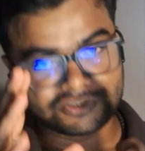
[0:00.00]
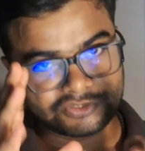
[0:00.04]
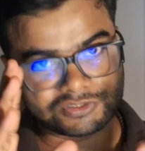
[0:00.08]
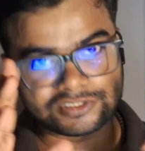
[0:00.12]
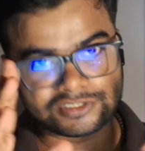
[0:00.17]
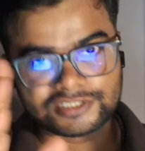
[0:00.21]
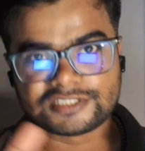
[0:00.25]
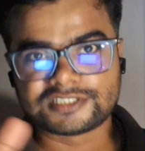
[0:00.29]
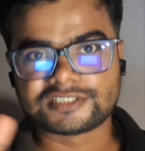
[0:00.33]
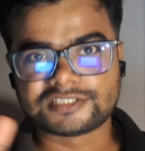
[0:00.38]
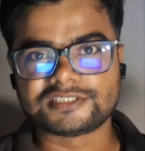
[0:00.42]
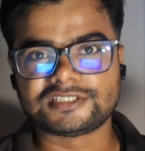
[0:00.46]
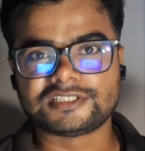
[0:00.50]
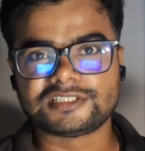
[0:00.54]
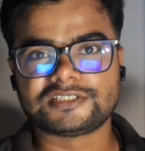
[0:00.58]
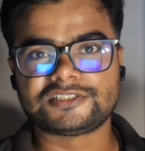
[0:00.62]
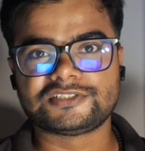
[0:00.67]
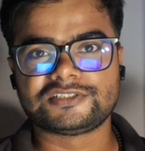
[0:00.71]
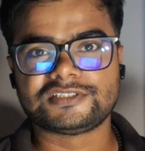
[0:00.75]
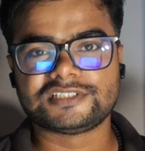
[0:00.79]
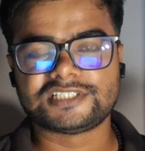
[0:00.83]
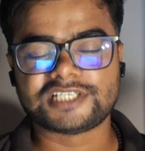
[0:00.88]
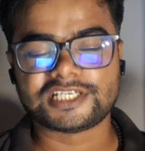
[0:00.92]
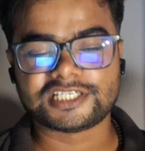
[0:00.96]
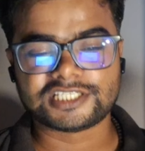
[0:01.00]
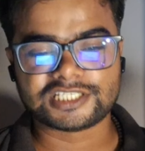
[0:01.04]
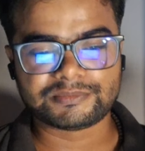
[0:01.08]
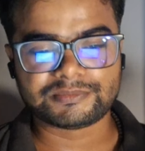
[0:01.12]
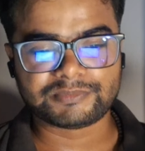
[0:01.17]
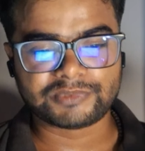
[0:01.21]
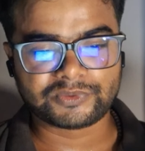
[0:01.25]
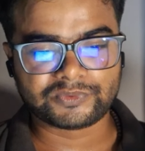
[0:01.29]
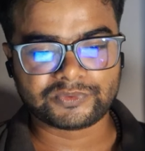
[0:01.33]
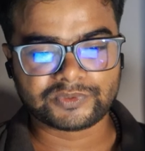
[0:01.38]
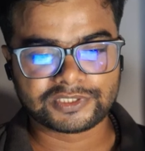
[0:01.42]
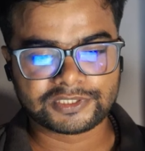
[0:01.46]
This is change
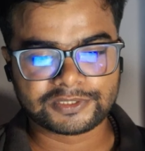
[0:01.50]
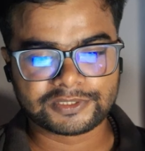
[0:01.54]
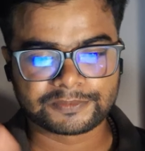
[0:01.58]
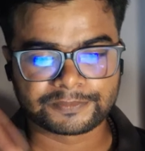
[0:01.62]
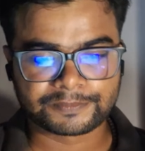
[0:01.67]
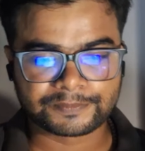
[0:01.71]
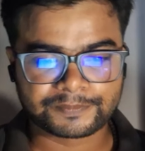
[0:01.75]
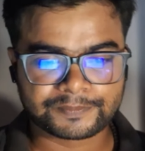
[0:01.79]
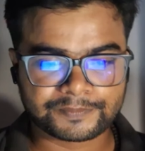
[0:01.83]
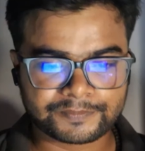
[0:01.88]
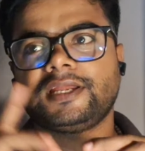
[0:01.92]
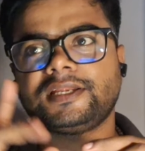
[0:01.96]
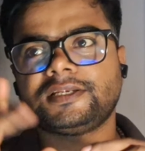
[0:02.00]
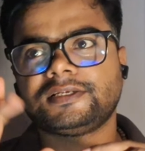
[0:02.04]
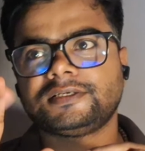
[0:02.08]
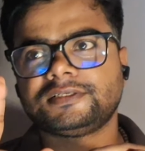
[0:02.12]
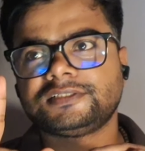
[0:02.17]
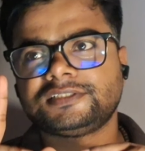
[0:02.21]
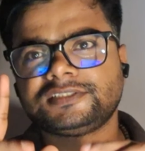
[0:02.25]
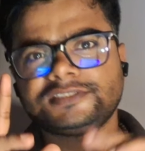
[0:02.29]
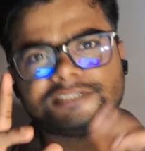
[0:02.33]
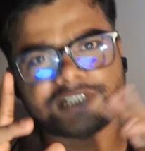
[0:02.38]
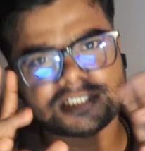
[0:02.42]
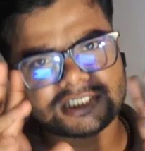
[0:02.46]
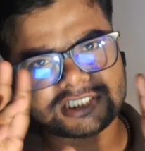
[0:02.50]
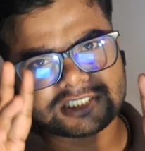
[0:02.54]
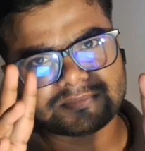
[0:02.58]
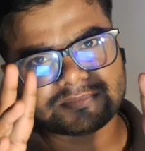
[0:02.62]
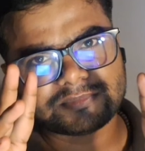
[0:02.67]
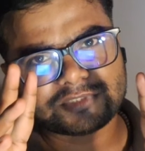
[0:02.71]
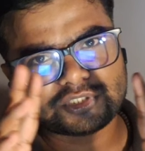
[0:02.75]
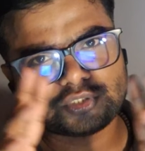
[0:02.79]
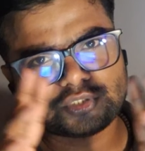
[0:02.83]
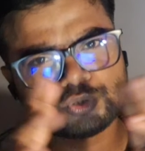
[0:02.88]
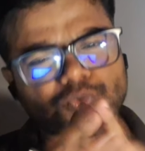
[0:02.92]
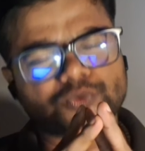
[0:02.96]
number one. And change
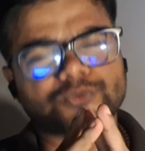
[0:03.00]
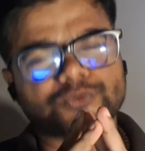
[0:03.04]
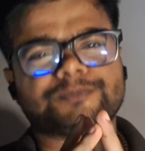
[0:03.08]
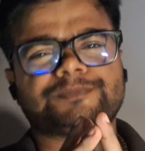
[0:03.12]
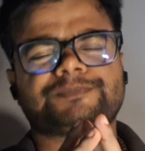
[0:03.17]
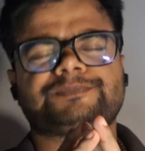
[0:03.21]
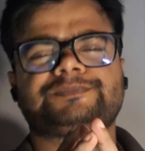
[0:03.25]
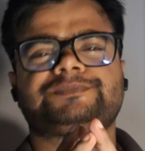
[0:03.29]
number two.